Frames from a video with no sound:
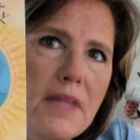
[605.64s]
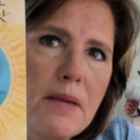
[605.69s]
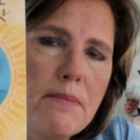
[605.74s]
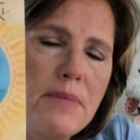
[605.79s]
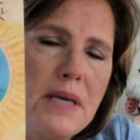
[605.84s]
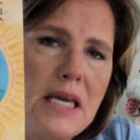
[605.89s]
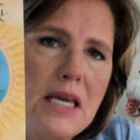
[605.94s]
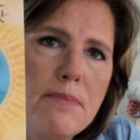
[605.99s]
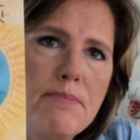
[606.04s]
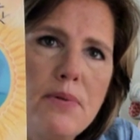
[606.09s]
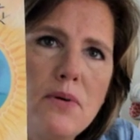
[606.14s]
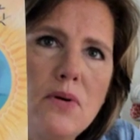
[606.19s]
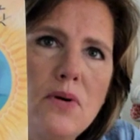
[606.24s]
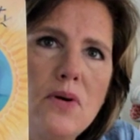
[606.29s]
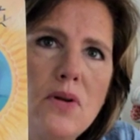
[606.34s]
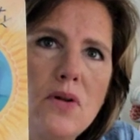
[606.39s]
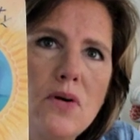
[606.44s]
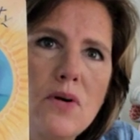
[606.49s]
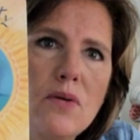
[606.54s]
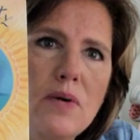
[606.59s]

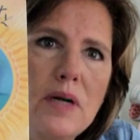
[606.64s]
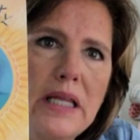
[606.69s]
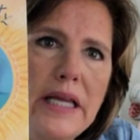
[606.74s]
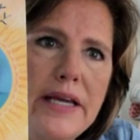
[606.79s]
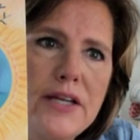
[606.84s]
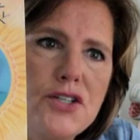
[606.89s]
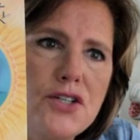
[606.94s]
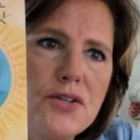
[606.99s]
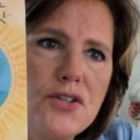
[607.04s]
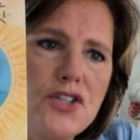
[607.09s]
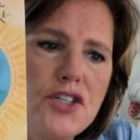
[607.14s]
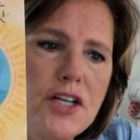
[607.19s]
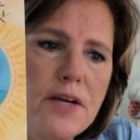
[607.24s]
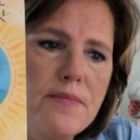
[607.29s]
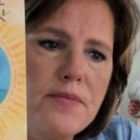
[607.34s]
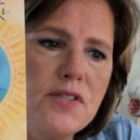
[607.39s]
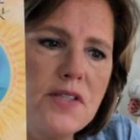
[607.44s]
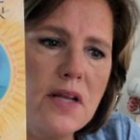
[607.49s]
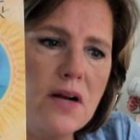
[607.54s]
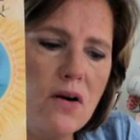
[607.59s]
people or
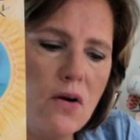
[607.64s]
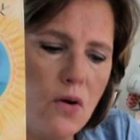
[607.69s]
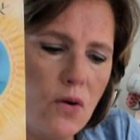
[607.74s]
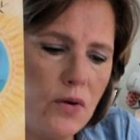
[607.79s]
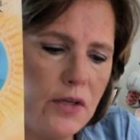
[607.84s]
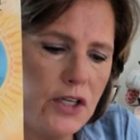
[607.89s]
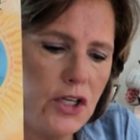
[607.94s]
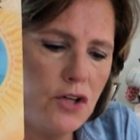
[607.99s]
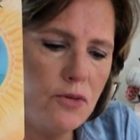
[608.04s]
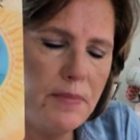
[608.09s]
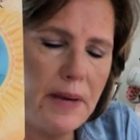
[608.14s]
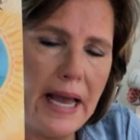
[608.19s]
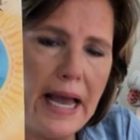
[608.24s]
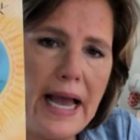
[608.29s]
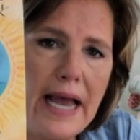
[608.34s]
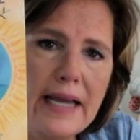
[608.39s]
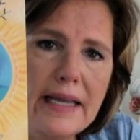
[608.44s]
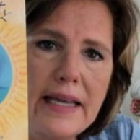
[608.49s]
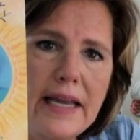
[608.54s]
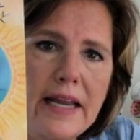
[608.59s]
relationships that are holding you
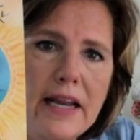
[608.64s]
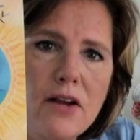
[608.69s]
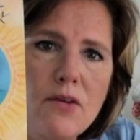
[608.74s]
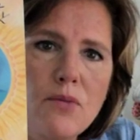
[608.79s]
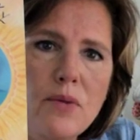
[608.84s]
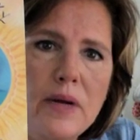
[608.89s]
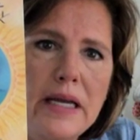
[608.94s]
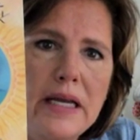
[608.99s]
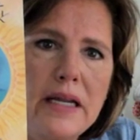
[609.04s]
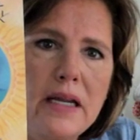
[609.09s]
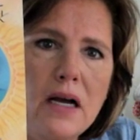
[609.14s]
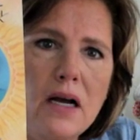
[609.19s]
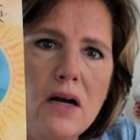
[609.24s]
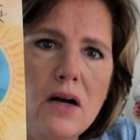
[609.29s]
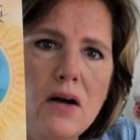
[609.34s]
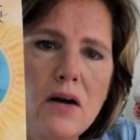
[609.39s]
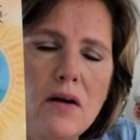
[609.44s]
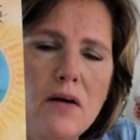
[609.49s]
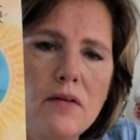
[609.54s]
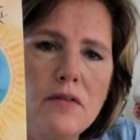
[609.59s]
back, getting rid
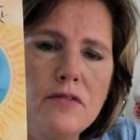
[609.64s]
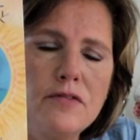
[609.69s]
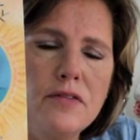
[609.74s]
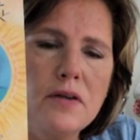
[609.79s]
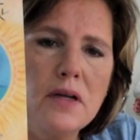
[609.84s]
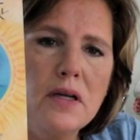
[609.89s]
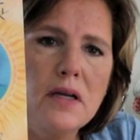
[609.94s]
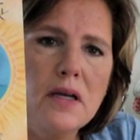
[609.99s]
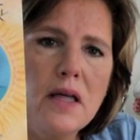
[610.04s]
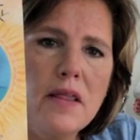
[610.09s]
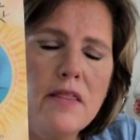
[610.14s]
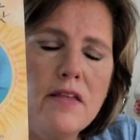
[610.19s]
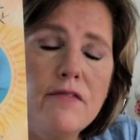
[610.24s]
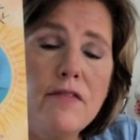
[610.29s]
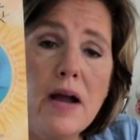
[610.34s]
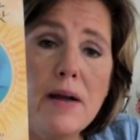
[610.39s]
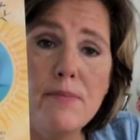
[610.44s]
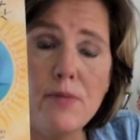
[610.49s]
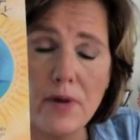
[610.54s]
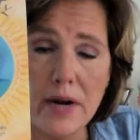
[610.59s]
of the
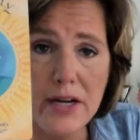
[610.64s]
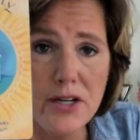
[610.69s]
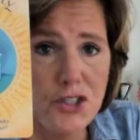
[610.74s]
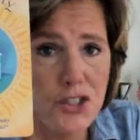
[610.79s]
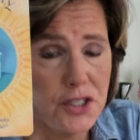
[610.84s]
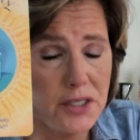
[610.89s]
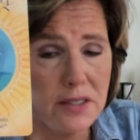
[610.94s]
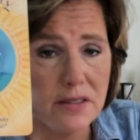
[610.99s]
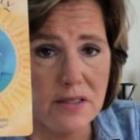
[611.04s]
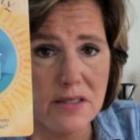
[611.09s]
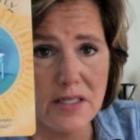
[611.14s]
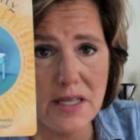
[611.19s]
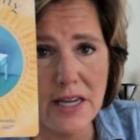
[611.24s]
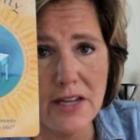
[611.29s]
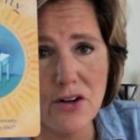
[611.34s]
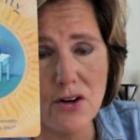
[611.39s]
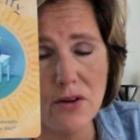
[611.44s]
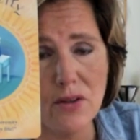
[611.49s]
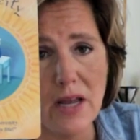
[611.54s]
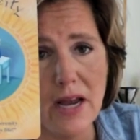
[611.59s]
vibrations in
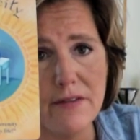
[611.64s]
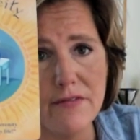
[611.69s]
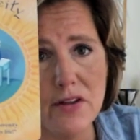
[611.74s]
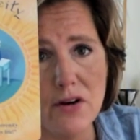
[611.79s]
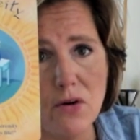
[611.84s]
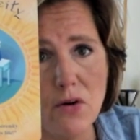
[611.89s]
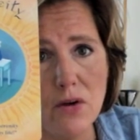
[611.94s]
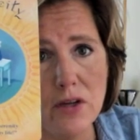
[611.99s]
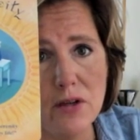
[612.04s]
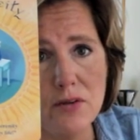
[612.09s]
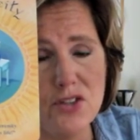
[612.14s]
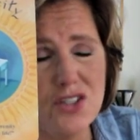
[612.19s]
your life that are holding you.